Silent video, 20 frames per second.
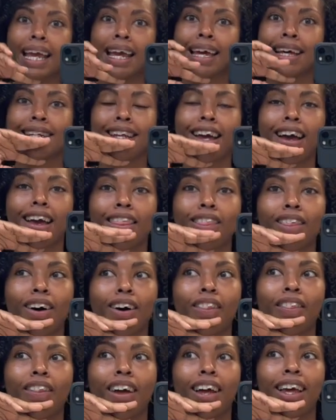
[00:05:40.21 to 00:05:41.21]
And I
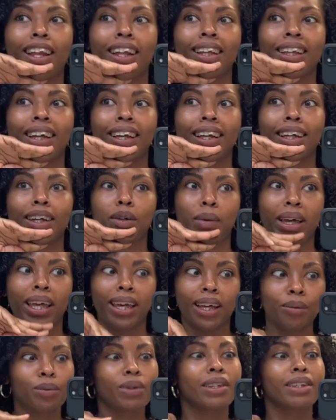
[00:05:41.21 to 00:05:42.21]
thought that like my
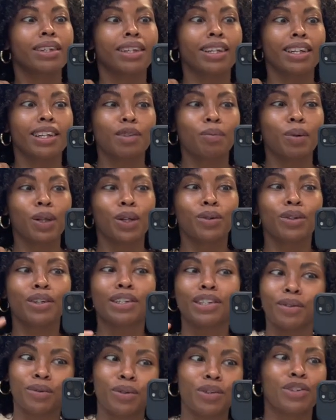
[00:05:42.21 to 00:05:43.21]
head was gonna explode because
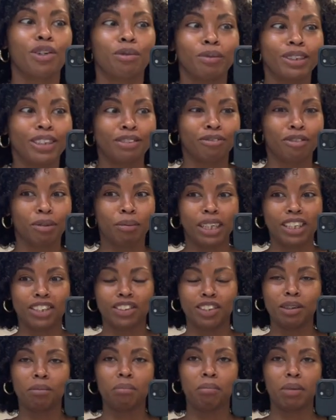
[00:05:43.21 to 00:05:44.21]
there was so much
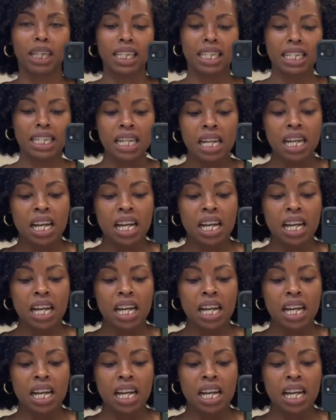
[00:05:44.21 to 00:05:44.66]
information, but